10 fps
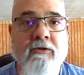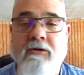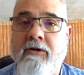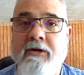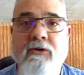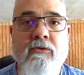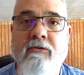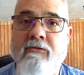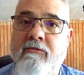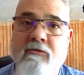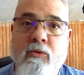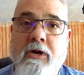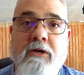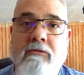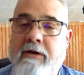do this is what
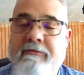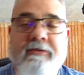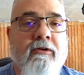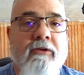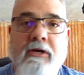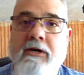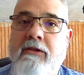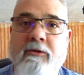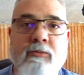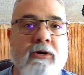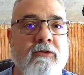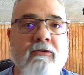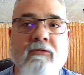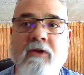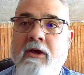I do every single day. I look at
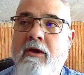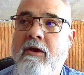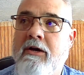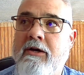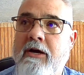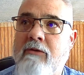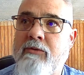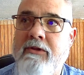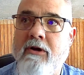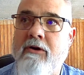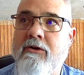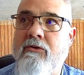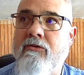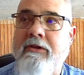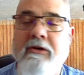prices, I read the
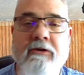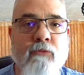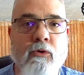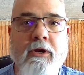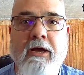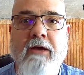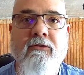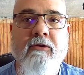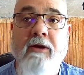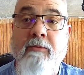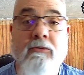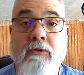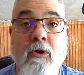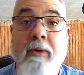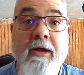articles, I look at forecasts, and I'm like,
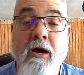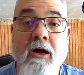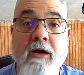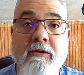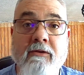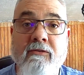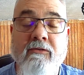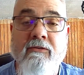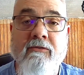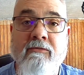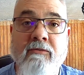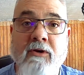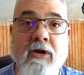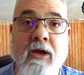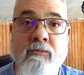oh my God, this is
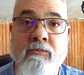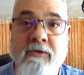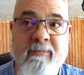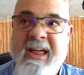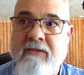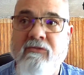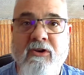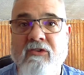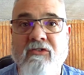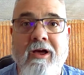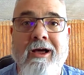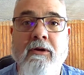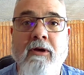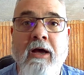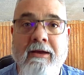okay. Demand's going to
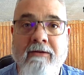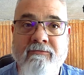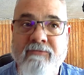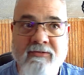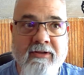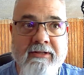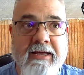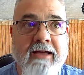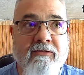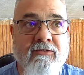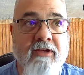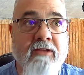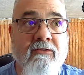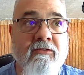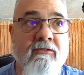stop. I've said that
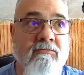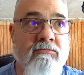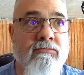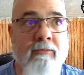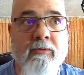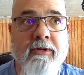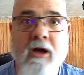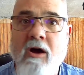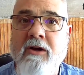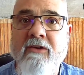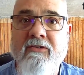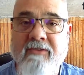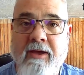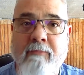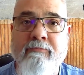since probably August,
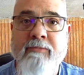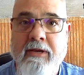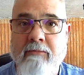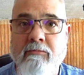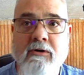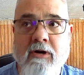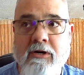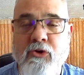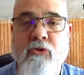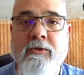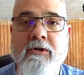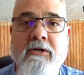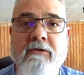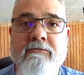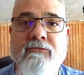September, October
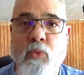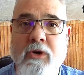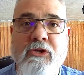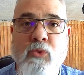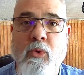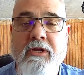of 2020,